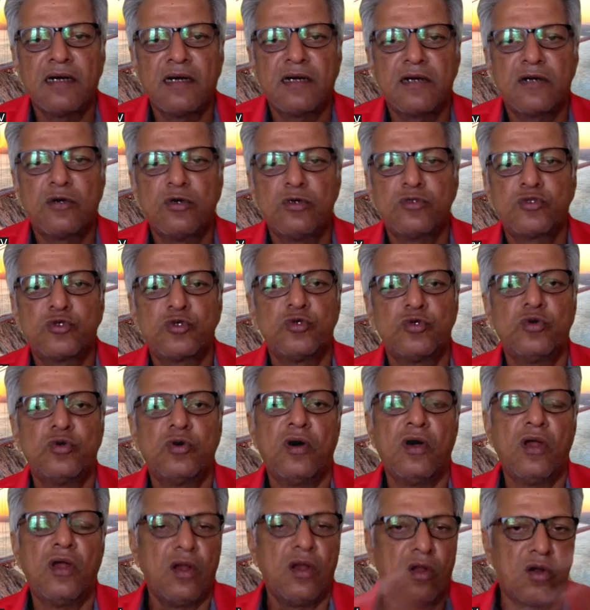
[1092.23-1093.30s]
go through
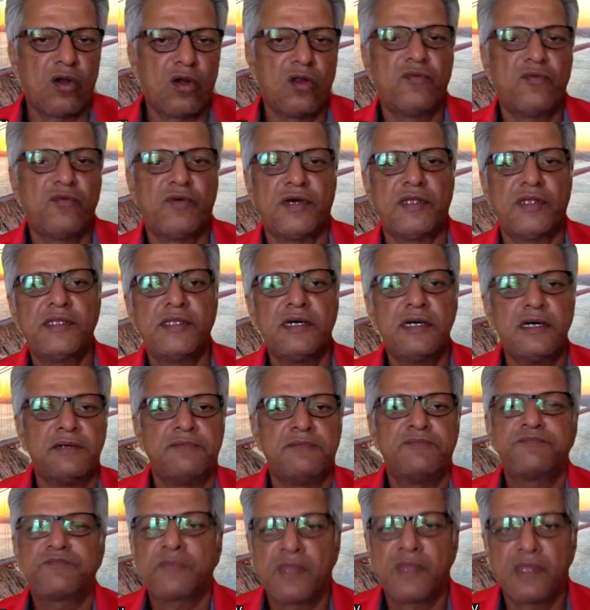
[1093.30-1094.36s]
a lot of other
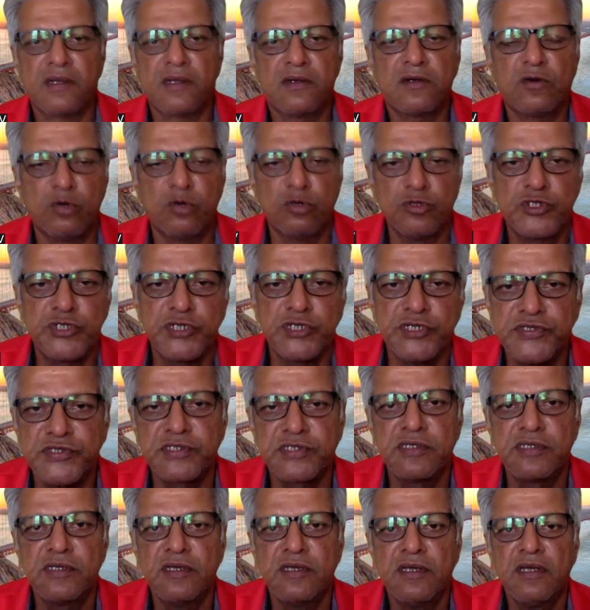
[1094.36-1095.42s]

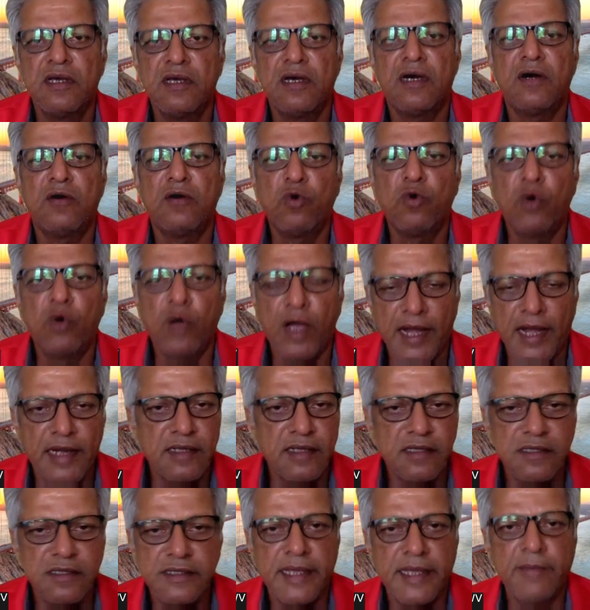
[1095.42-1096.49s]
coaches who
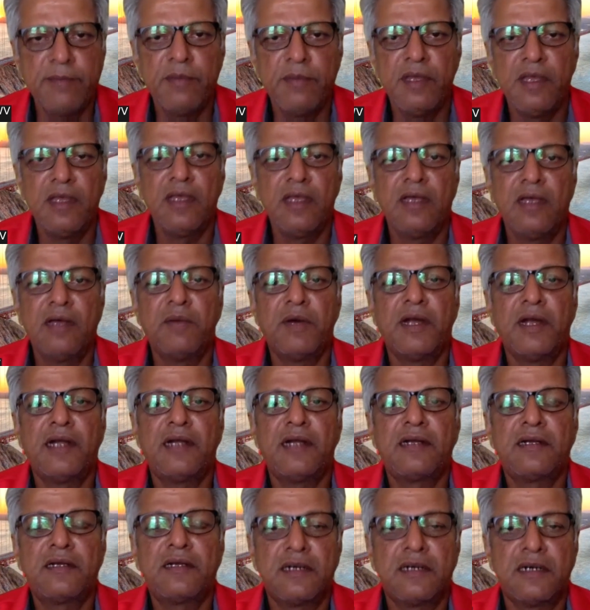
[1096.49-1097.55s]
handle them.
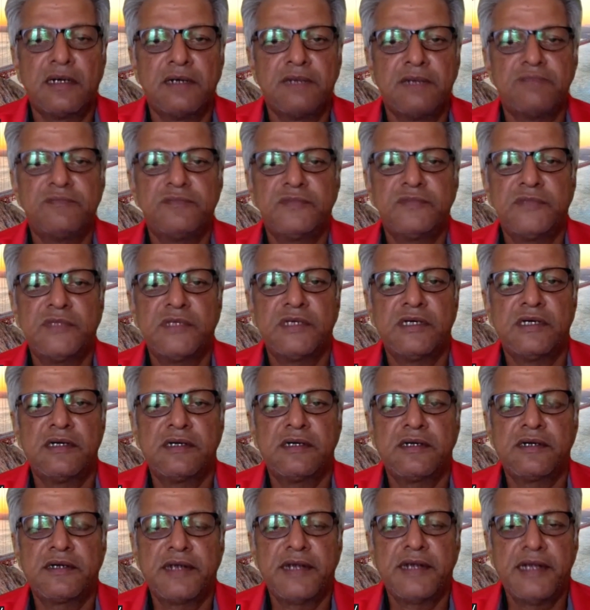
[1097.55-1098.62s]
But the
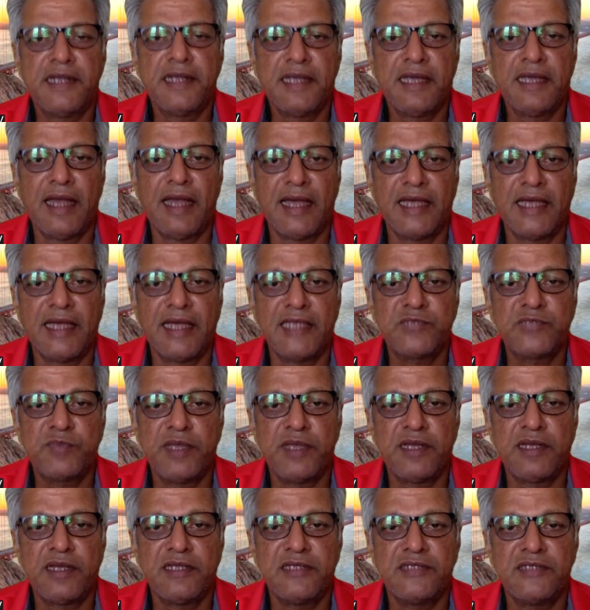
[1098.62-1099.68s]
critical aspect
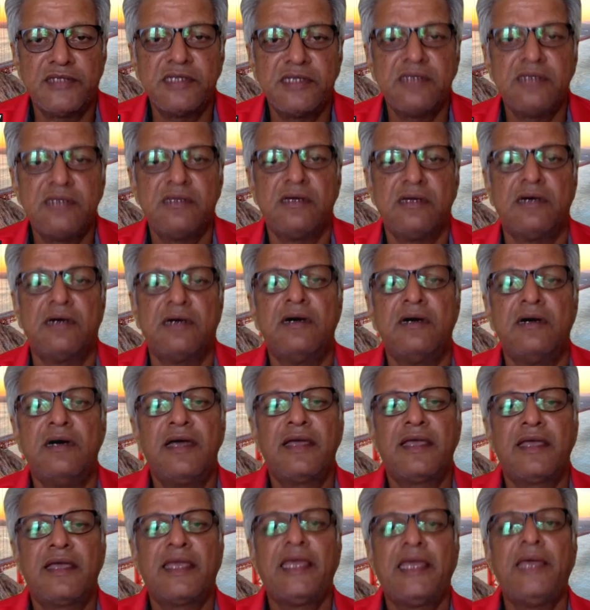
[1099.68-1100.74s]
is in
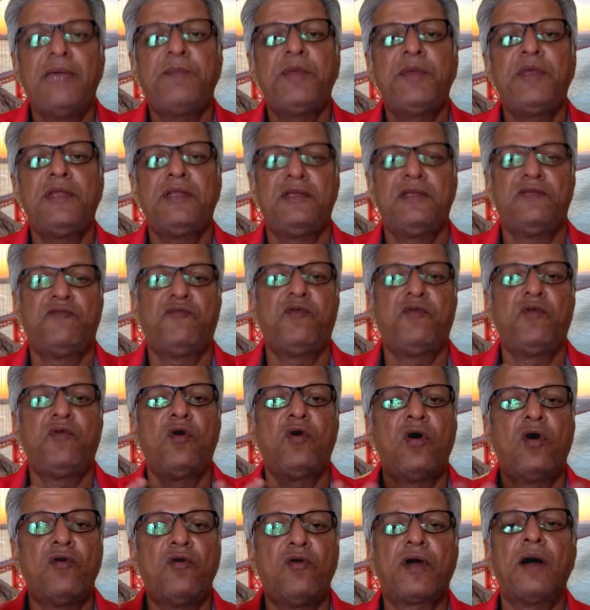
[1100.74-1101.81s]
keeping the flow
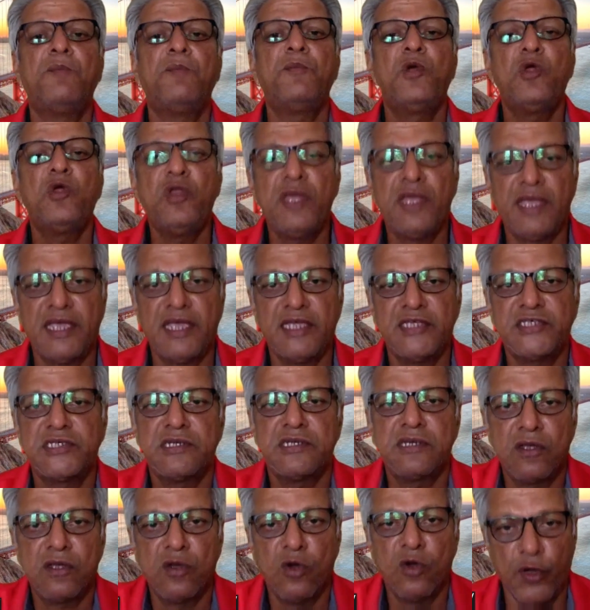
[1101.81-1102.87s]
of communication
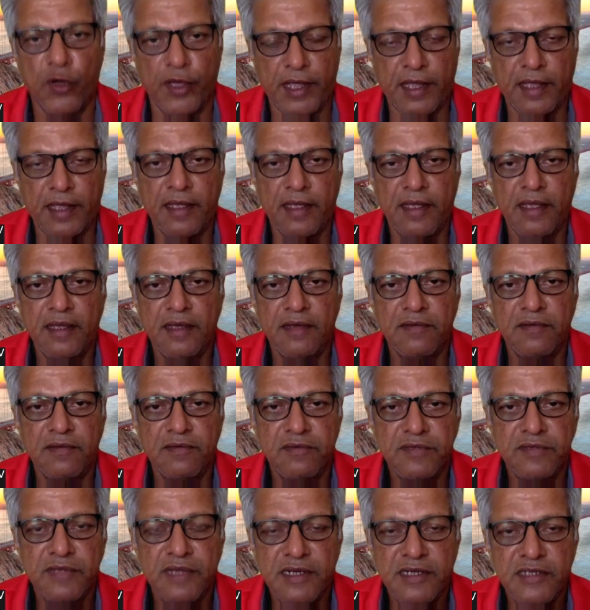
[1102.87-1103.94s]
going.
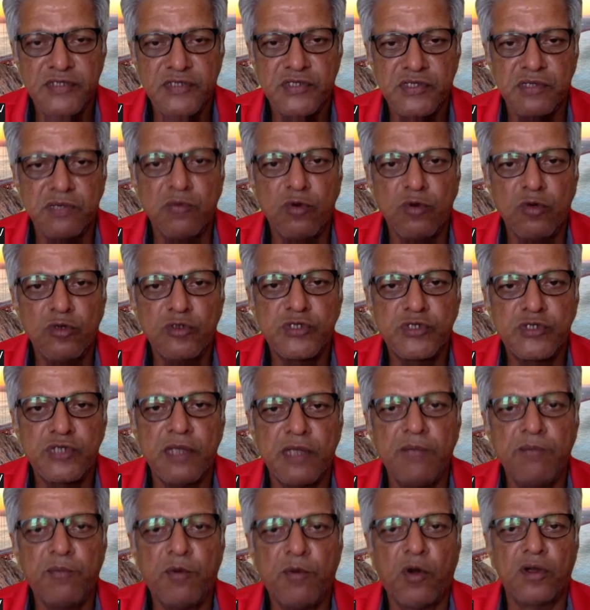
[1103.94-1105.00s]
That is the most
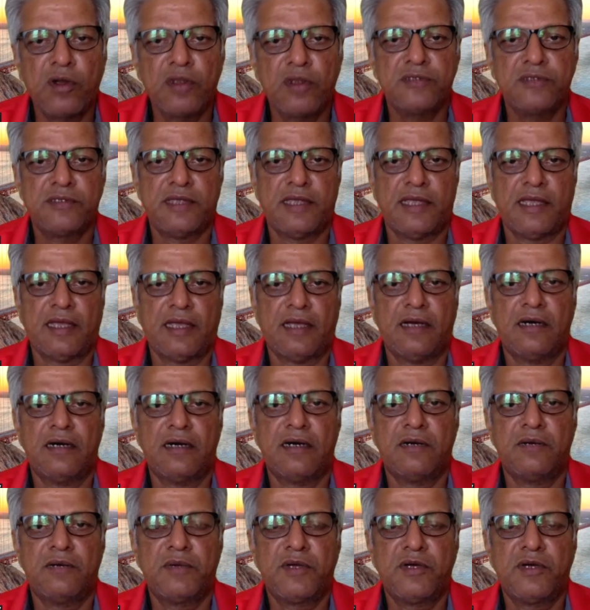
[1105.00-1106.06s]
important thing,
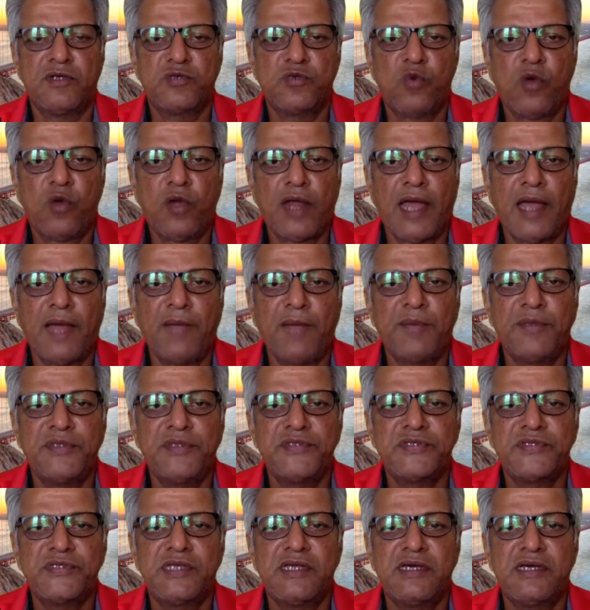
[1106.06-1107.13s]
because what
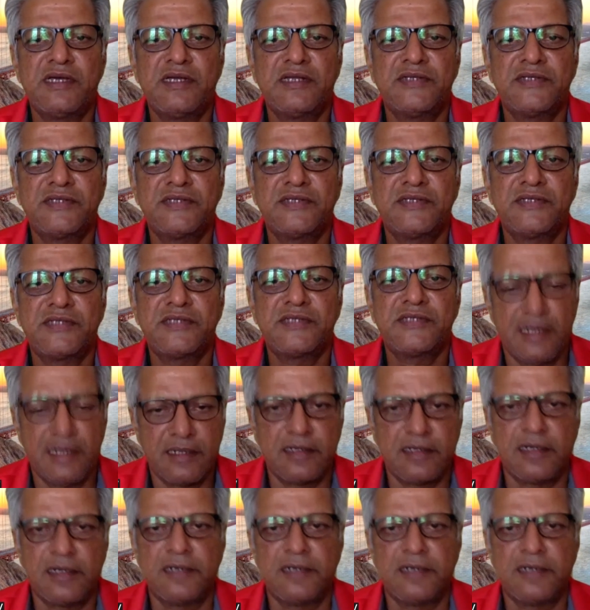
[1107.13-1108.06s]
happens here is that